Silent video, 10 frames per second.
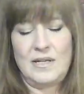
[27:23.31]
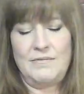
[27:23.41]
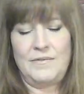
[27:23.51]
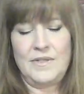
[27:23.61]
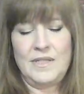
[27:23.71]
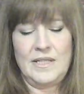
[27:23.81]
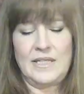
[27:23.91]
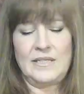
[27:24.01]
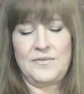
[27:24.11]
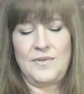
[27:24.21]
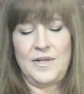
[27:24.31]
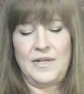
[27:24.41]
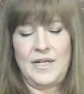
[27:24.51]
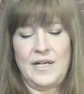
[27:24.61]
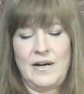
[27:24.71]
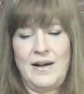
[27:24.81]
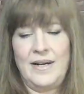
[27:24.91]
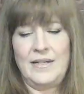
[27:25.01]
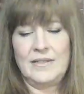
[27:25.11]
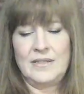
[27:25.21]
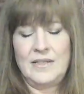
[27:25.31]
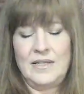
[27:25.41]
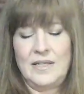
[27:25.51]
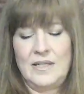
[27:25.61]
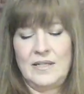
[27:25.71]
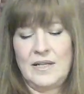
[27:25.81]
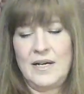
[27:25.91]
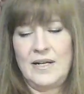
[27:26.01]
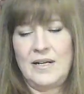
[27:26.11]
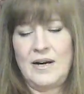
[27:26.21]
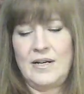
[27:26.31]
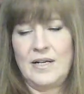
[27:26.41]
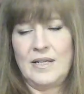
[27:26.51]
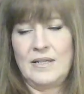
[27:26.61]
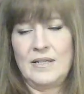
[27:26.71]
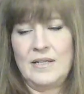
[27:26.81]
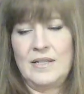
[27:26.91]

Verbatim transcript: I feel like he's very kind and kind hearted.